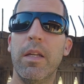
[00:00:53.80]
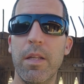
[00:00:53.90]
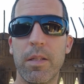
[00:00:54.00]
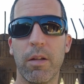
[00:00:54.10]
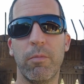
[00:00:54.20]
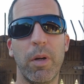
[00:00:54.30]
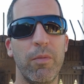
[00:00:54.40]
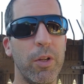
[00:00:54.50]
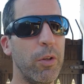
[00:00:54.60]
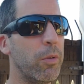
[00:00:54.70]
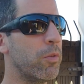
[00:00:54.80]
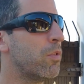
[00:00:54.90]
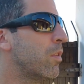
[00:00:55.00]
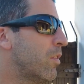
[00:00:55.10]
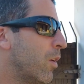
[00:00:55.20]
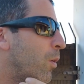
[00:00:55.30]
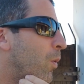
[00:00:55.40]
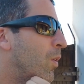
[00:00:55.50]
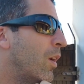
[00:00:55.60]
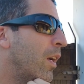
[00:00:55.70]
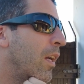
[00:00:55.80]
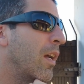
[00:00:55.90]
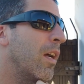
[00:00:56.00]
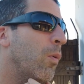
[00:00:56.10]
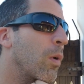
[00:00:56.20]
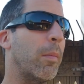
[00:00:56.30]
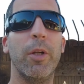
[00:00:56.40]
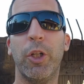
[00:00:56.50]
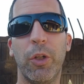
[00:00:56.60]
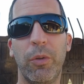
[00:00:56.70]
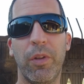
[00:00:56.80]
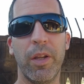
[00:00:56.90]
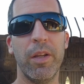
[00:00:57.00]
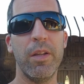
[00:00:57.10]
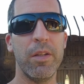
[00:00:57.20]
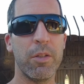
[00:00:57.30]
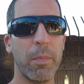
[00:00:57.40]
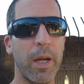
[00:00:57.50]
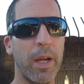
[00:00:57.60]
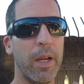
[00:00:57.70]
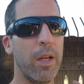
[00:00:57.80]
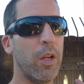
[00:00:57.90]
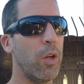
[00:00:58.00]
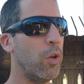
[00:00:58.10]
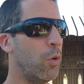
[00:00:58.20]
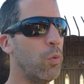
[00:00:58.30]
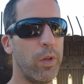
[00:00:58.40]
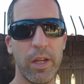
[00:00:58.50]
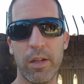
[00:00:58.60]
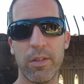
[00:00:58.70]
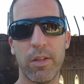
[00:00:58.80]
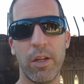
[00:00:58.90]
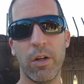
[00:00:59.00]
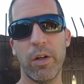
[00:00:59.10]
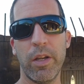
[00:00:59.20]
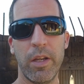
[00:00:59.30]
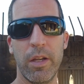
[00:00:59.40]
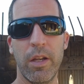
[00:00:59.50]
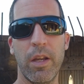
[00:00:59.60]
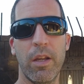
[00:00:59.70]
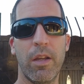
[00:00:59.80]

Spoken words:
in some of my videos, so what I'm going to show you today is my new digs here in